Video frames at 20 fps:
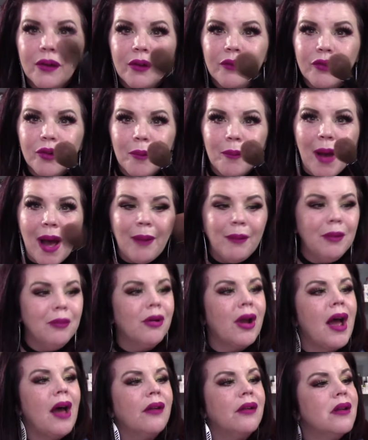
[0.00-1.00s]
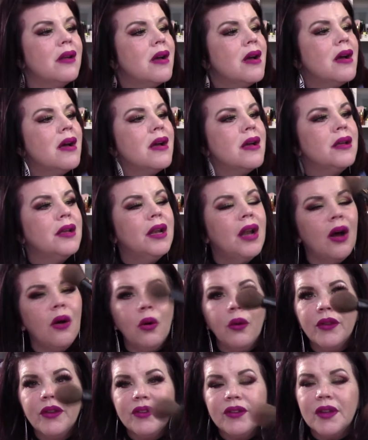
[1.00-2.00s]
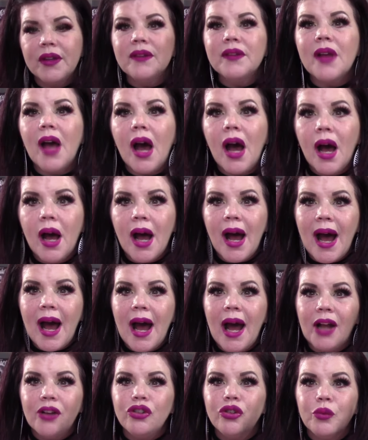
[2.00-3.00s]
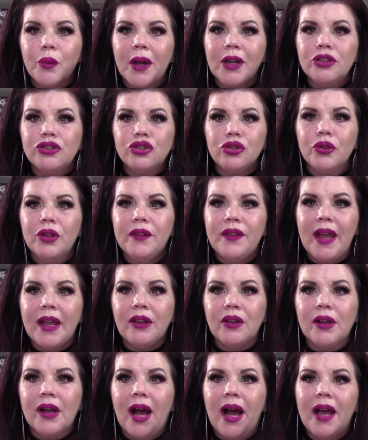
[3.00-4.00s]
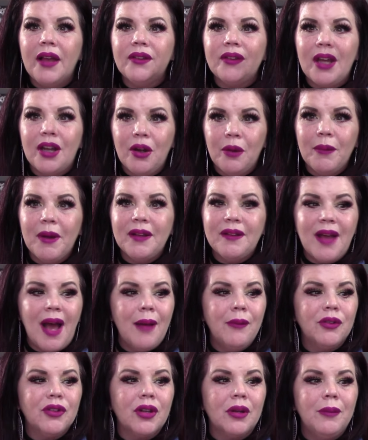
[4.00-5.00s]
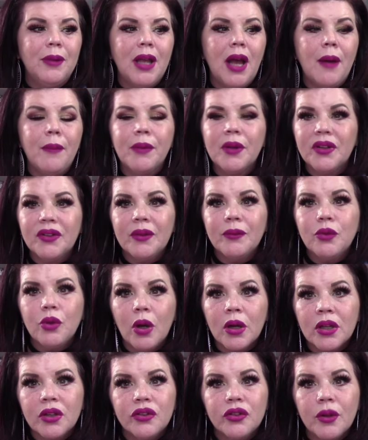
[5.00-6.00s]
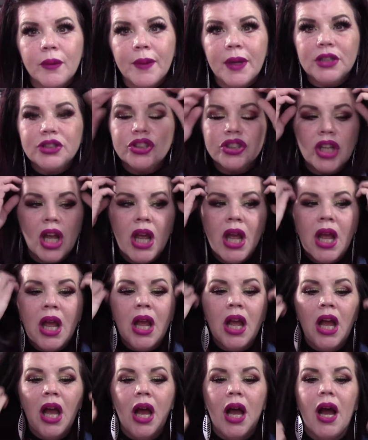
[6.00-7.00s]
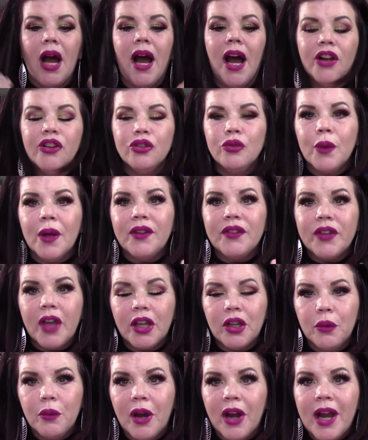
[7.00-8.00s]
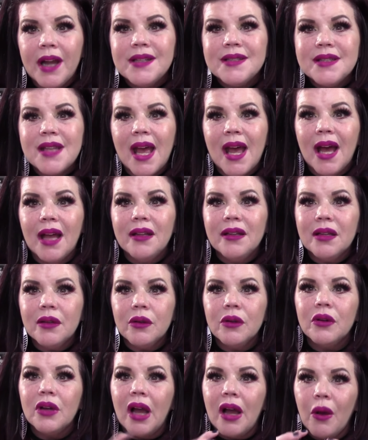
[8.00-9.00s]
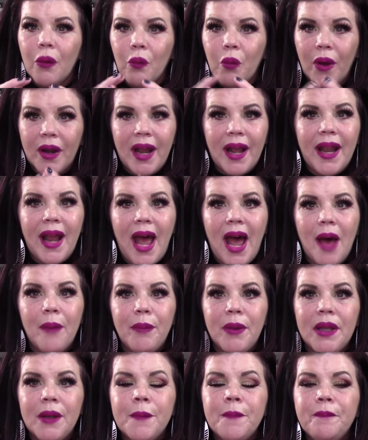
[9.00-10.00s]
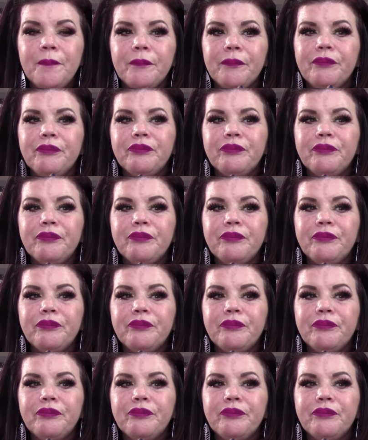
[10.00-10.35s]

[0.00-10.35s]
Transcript: From Bobby Brown. You know, this is, I just want to truly thank you guys. I know my time is going to be up because I'm talking so much. I just want to tell you where I stand, what had happened.